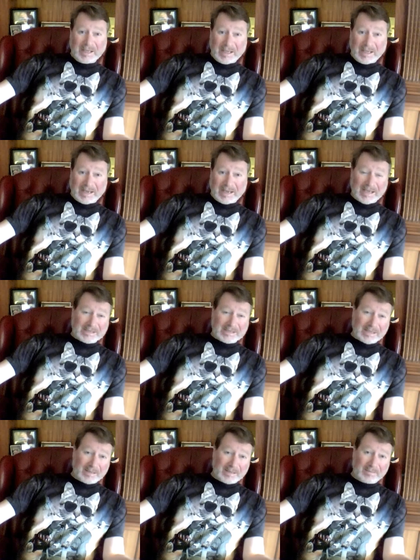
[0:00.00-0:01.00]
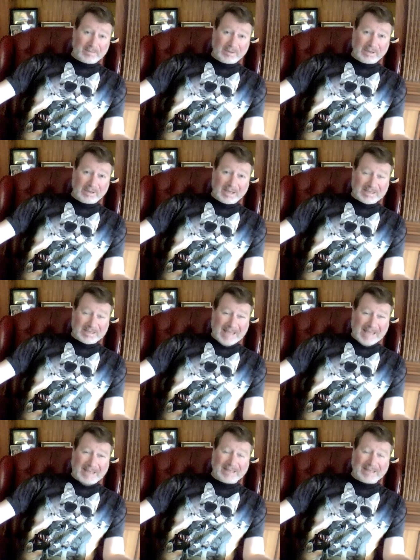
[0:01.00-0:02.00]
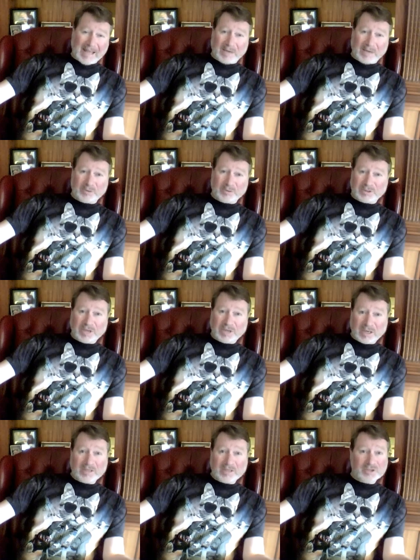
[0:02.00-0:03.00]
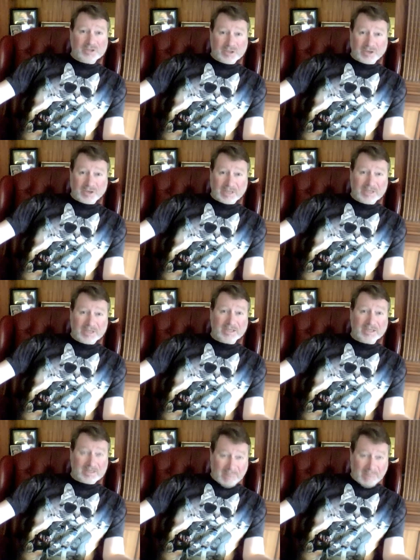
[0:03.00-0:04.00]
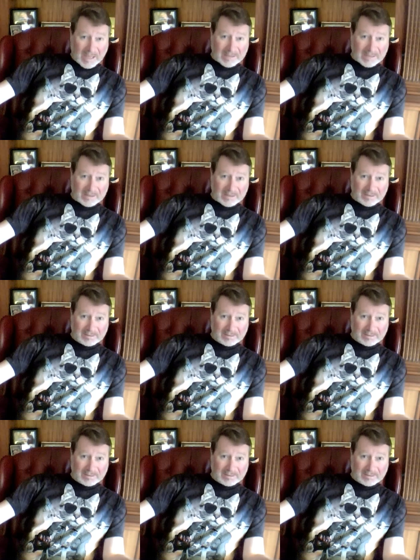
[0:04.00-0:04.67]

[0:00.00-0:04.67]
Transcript: and ask them exactly how to tuck his shirt into his pants.